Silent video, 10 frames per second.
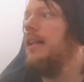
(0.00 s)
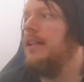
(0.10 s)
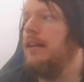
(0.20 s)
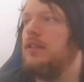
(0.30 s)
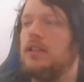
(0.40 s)

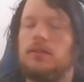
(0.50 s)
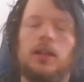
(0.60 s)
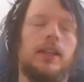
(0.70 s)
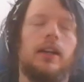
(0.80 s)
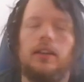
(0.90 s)
that was,
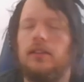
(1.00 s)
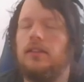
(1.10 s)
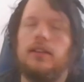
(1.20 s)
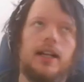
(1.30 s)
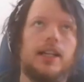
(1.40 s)
well, no,
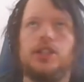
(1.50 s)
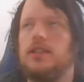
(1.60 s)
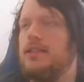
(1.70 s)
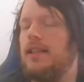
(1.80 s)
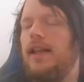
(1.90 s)
I
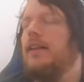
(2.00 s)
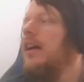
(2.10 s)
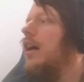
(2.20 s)
shouldn't say that.